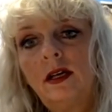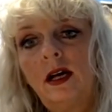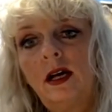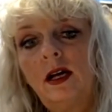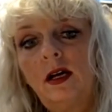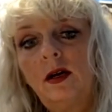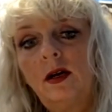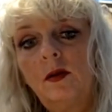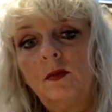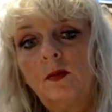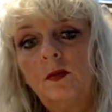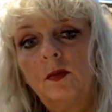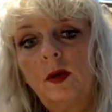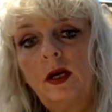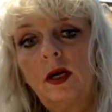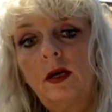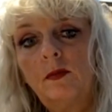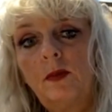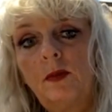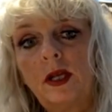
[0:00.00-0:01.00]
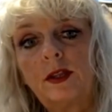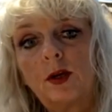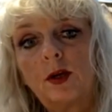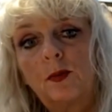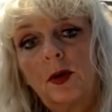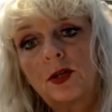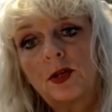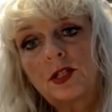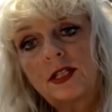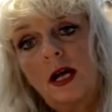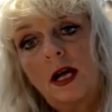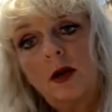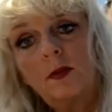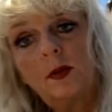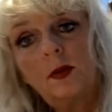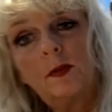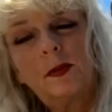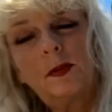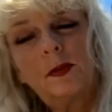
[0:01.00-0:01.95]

but their personality